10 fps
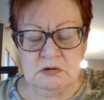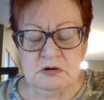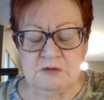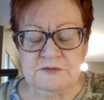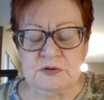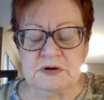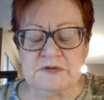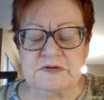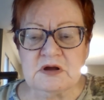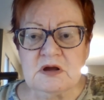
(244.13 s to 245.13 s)
her
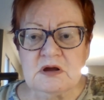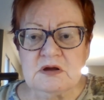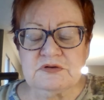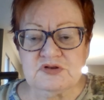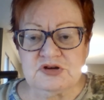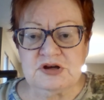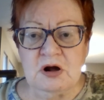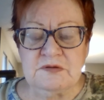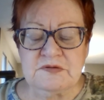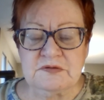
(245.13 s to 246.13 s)
viewers. So she
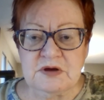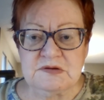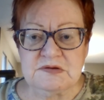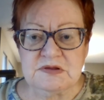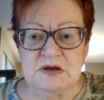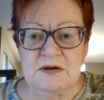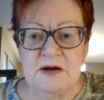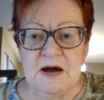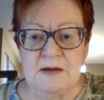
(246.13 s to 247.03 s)
also does the